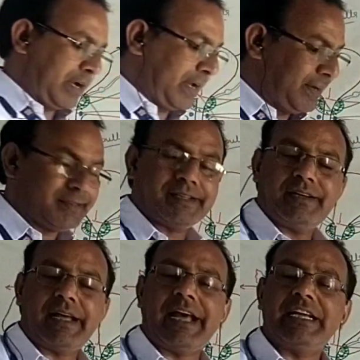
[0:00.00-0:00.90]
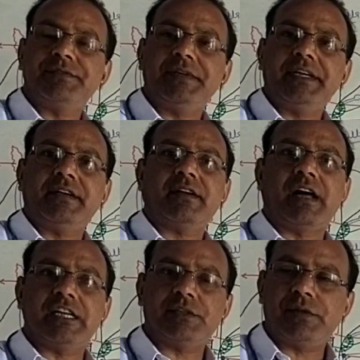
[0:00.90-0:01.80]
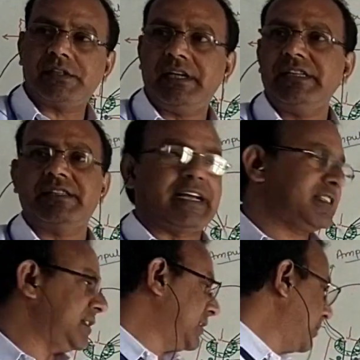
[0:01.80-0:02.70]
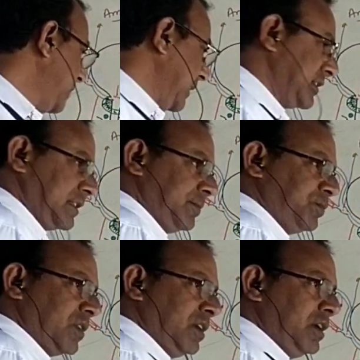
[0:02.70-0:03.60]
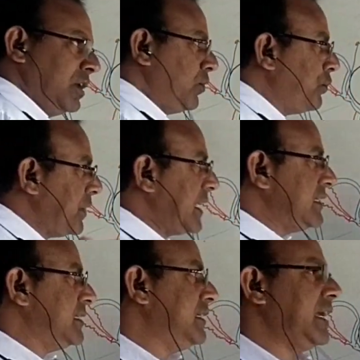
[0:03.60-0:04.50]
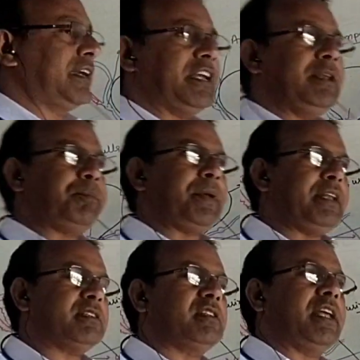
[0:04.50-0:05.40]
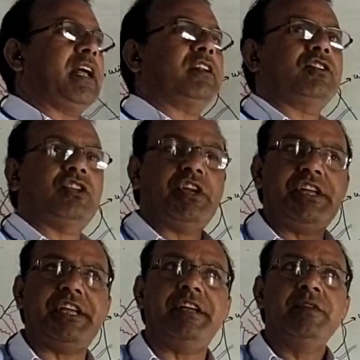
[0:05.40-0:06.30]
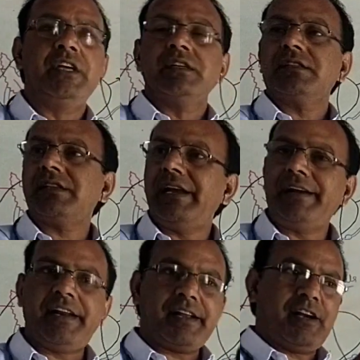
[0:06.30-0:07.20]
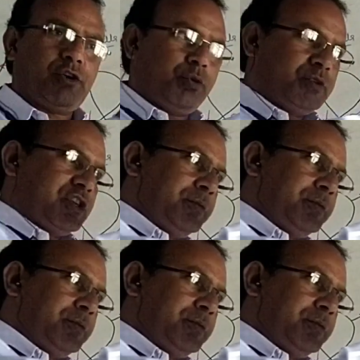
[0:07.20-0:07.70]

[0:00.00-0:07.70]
Again listen, as we transversely section the penis, we can see that in penis there are three cylindrical tubules.